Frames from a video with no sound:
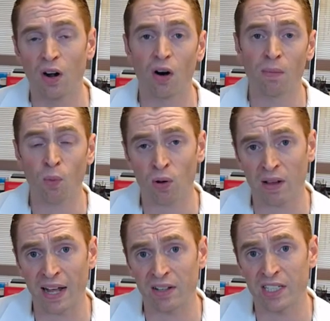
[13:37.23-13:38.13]
are more
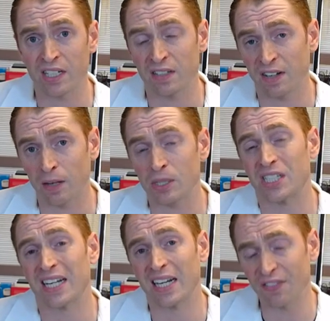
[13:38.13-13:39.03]
likely to develop
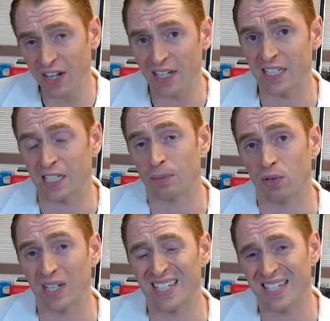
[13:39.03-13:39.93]
significant
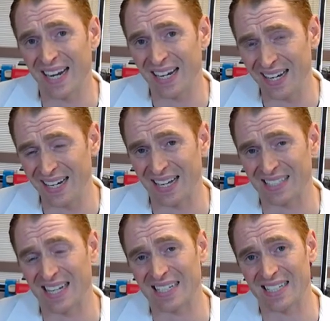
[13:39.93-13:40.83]
disabilities, say
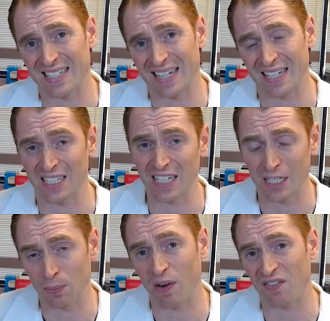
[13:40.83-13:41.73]
EDSS 6,
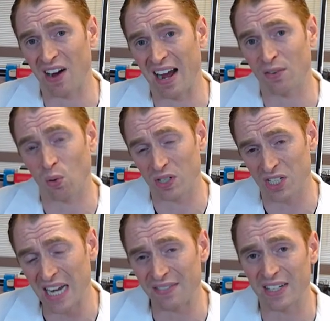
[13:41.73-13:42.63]
6.5, or
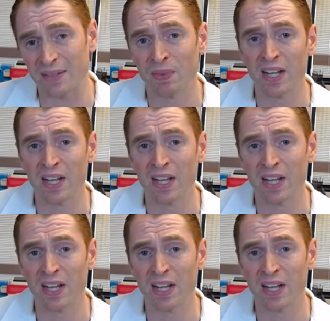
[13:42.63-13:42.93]
7